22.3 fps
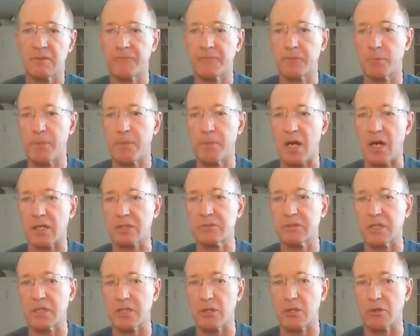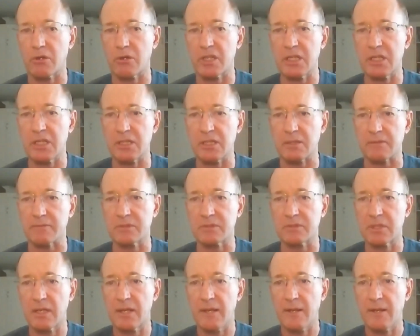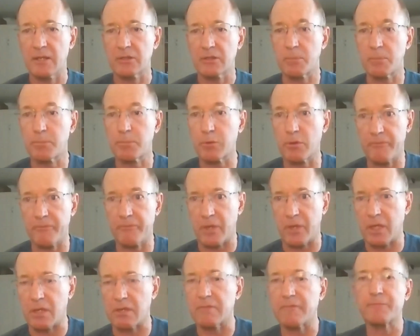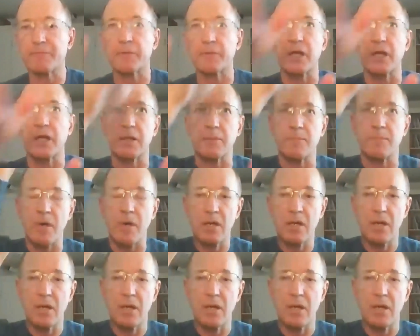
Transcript: for boxing your eaves to prevent flame